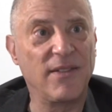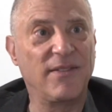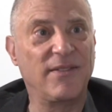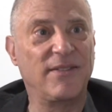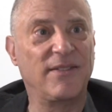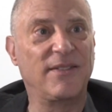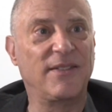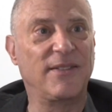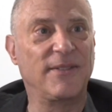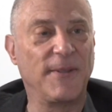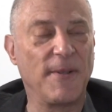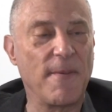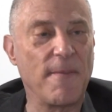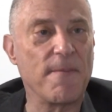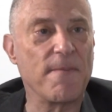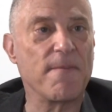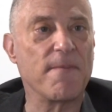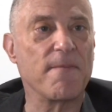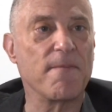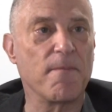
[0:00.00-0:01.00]
Right. That's
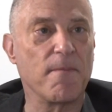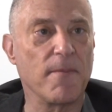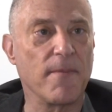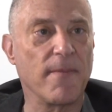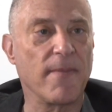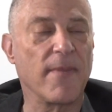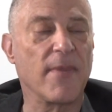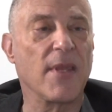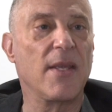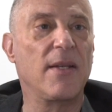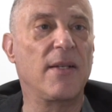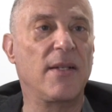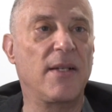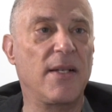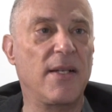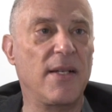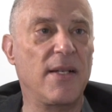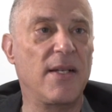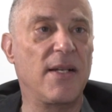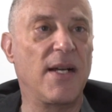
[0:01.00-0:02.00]
good points.
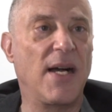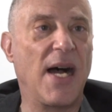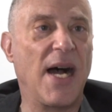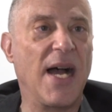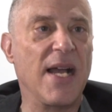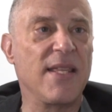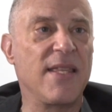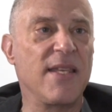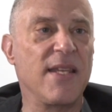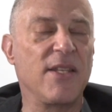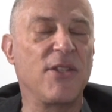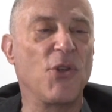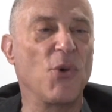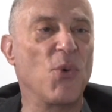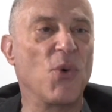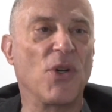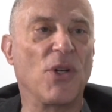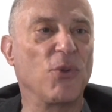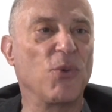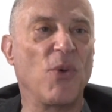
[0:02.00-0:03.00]
Very good points. I think the
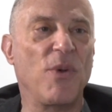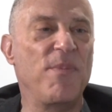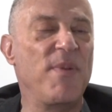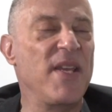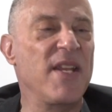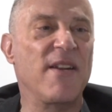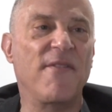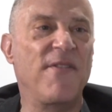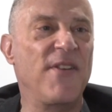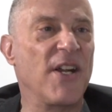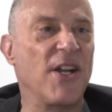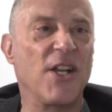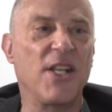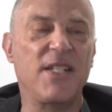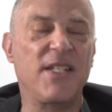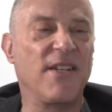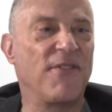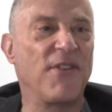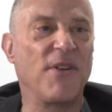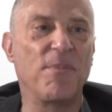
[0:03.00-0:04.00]
world would be in a very
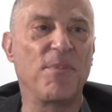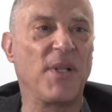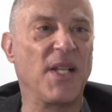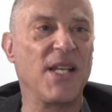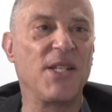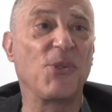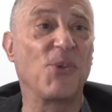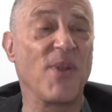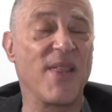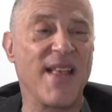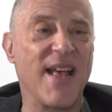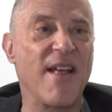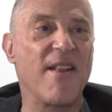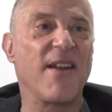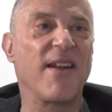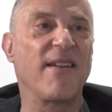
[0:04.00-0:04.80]
different place without